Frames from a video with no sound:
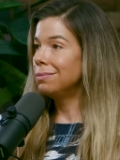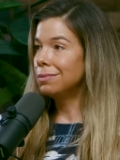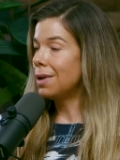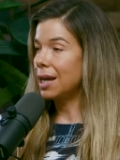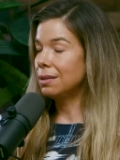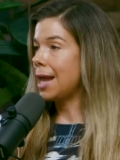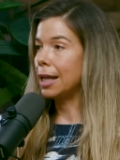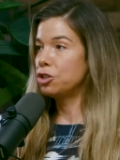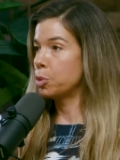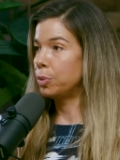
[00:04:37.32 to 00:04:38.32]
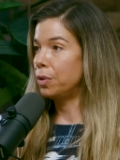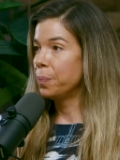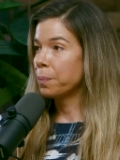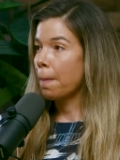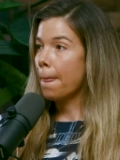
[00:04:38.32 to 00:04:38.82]
like negligible.
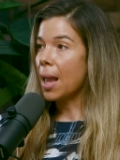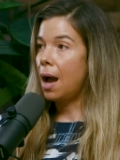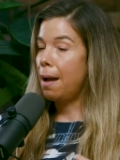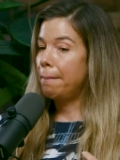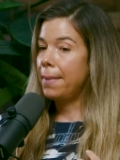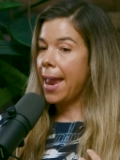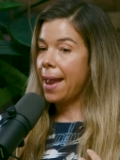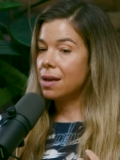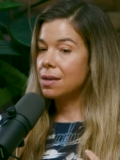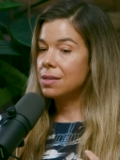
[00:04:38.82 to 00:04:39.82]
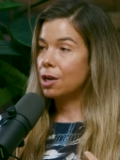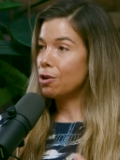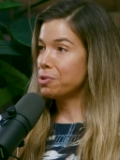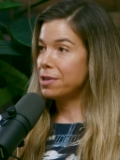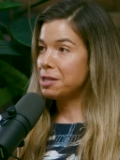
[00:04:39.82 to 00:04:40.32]
Yeah. Um, and it
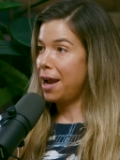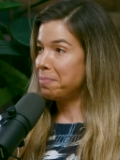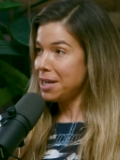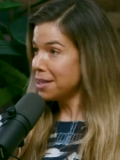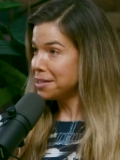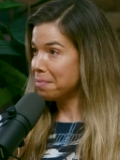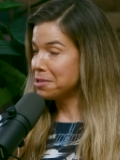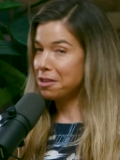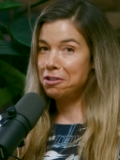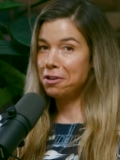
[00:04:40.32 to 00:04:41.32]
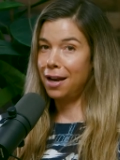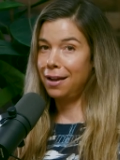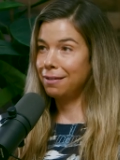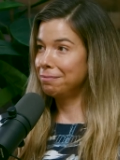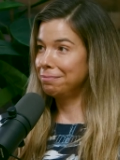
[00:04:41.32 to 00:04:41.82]
also has high in potassium. So then you're
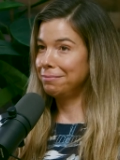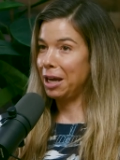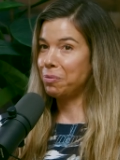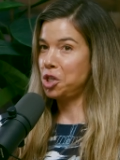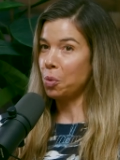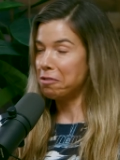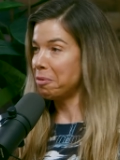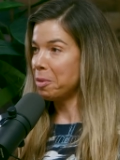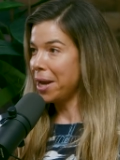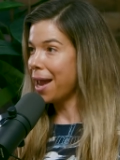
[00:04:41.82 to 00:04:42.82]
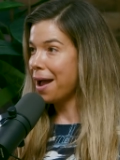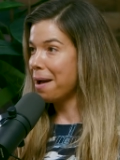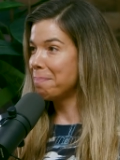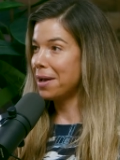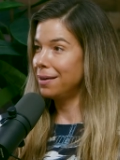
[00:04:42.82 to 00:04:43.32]
getting like what you wanted from the
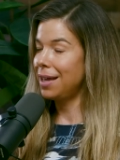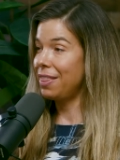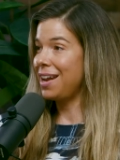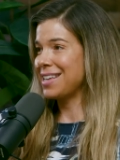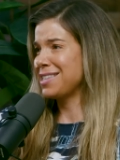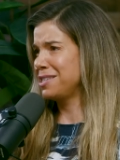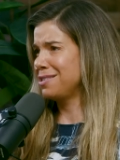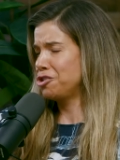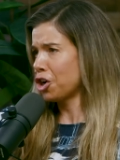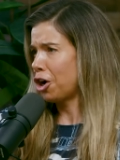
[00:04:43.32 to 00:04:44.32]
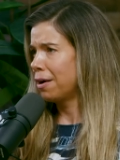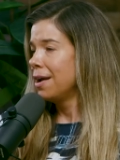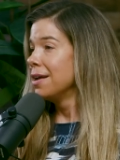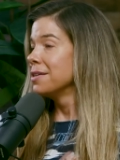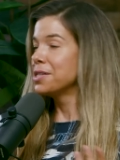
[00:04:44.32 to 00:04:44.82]
banana, but and then it has less sugar.
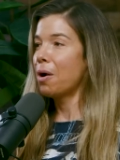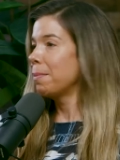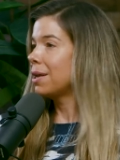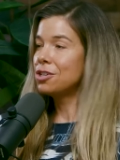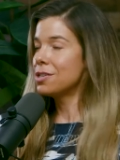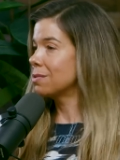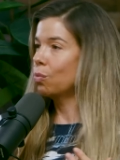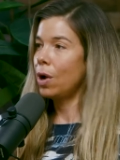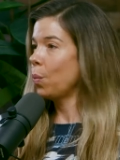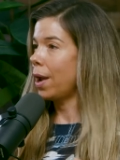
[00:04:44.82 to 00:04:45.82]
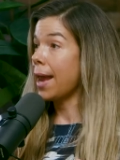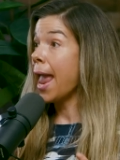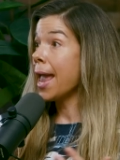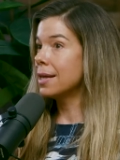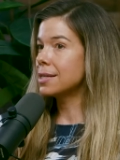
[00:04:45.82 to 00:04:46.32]
Yeah. So I mean, it's just win-win,
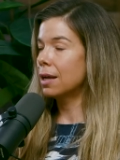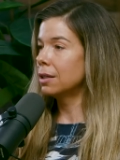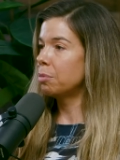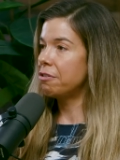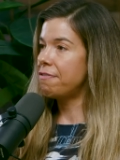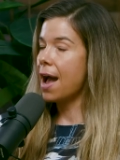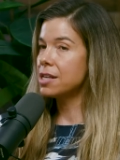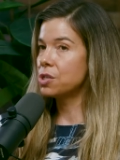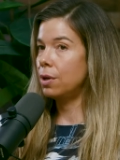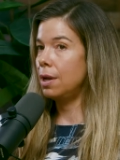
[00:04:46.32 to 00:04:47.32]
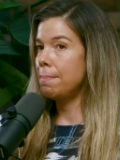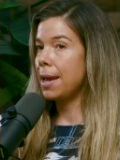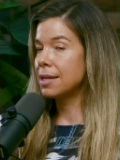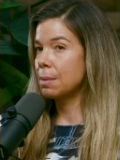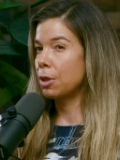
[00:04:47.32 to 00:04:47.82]
and it's got a little bit of fat, so it
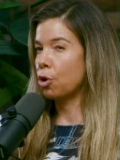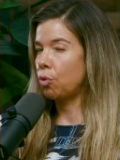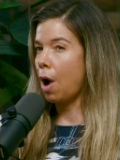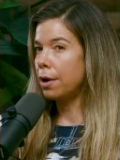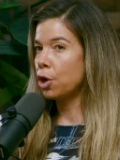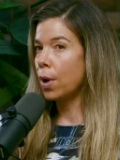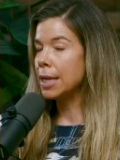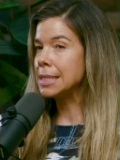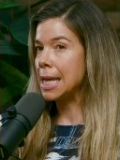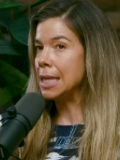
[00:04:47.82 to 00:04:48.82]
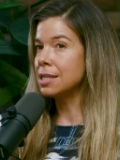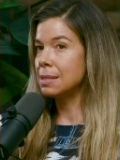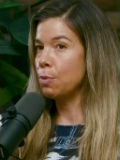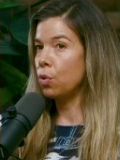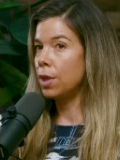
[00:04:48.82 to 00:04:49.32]
makes some of the carotenoids in the
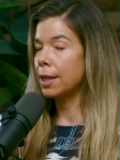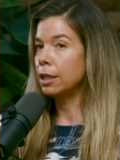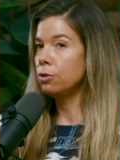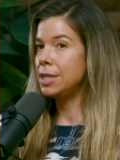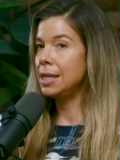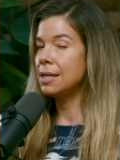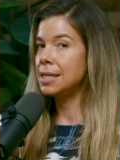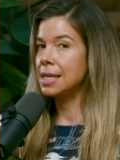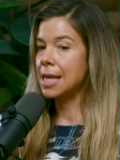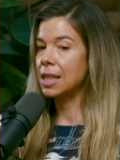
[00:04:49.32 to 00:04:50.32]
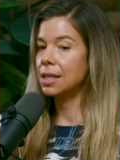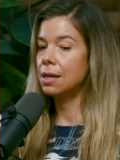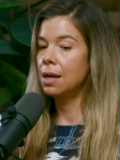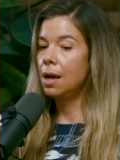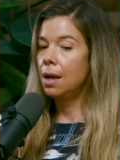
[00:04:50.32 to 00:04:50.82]
smoothie, like lutein and zeaxanthin.